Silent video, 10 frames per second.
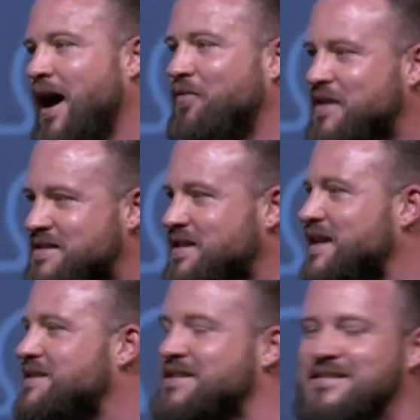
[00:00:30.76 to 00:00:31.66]
This
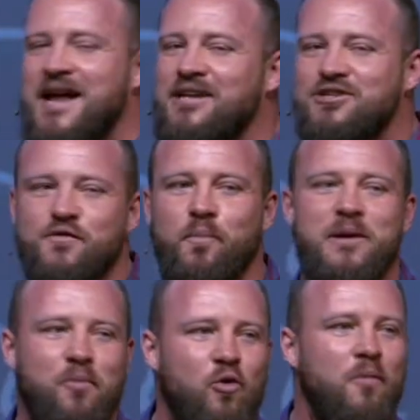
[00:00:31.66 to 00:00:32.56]
lesson is not just for
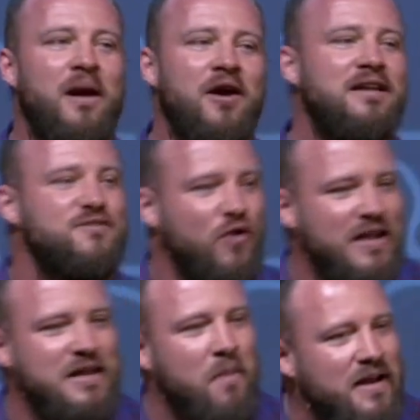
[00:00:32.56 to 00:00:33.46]
people who are married, it's for
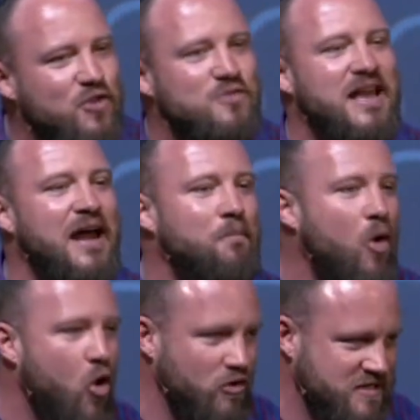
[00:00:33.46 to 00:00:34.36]
anybody who's got a
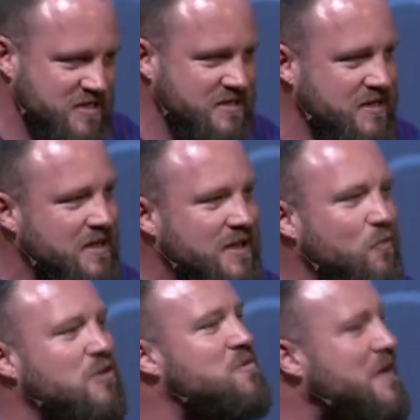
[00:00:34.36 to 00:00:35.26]
pulse,
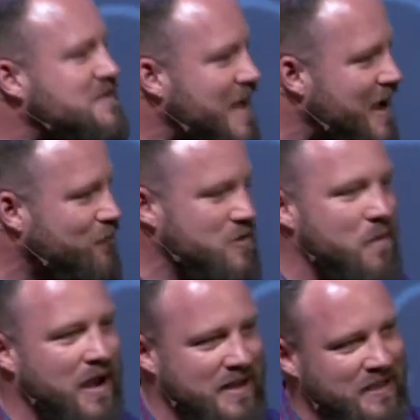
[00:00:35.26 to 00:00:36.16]
which means
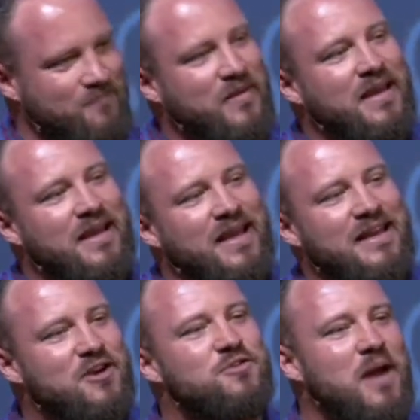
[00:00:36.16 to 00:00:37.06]
everybody. And
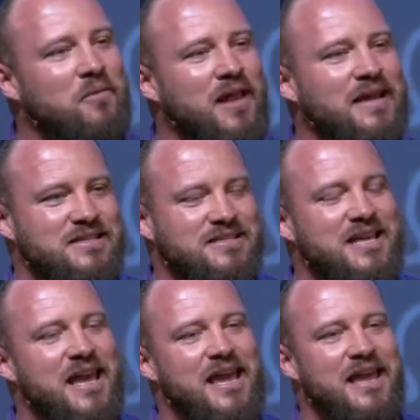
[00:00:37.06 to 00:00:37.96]
here's what I would like to
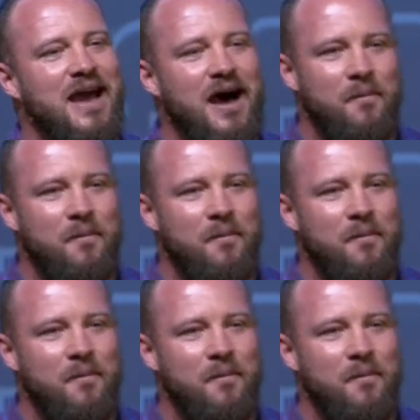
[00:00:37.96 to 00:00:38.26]
say.